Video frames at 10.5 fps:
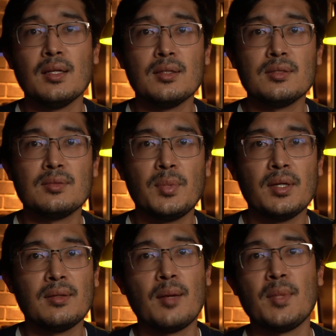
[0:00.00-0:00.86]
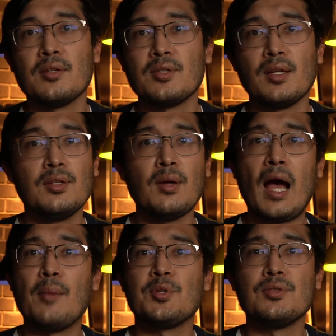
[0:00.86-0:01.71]
ears, but I'm not trying to do
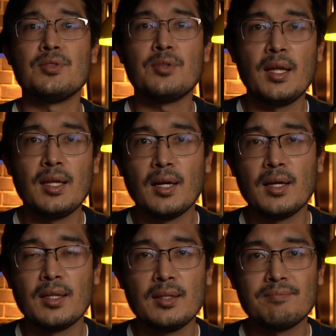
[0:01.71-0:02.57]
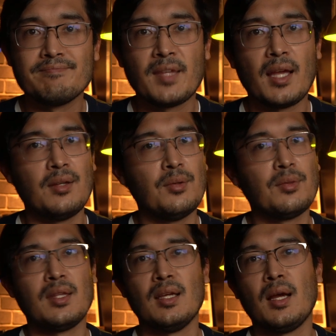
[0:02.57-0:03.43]
options trading on it. I
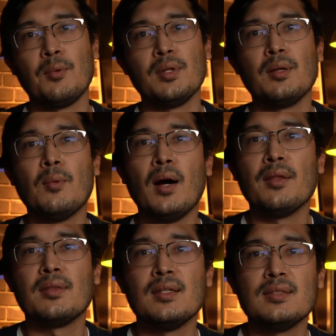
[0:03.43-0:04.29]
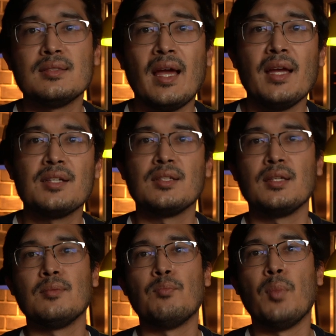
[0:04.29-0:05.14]
don't think I really want this. I
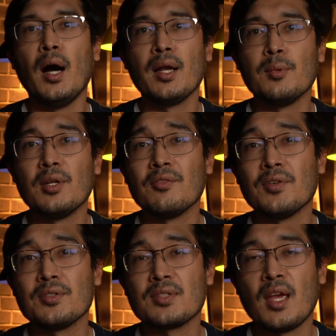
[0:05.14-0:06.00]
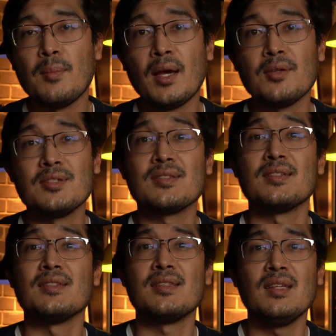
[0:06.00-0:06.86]
actually had bought it when it first came out
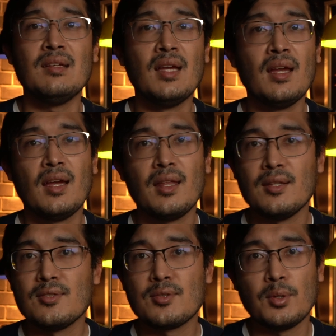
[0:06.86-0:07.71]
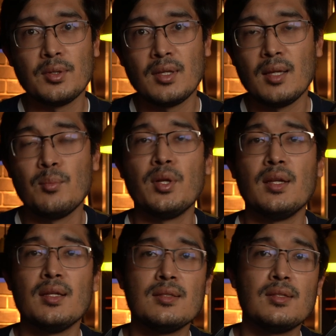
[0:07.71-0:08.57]
just to see, and then sold it and
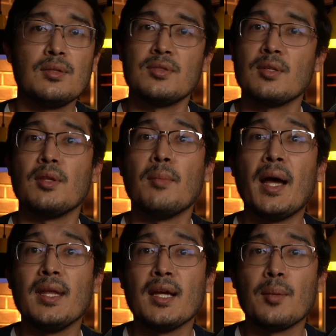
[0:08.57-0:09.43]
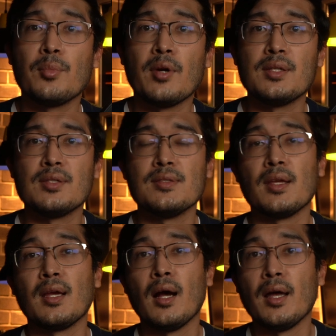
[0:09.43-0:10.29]
put it into some of the mining operations
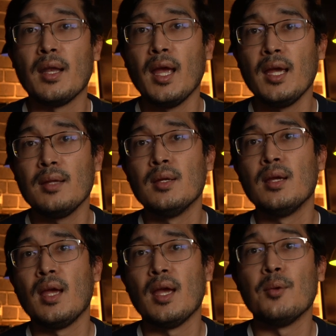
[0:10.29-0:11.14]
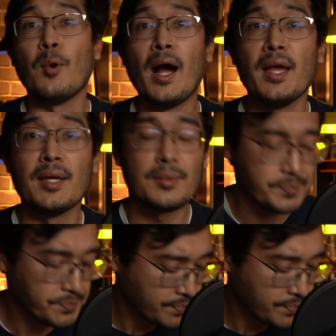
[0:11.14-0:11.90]
like Hut 8 and Riot.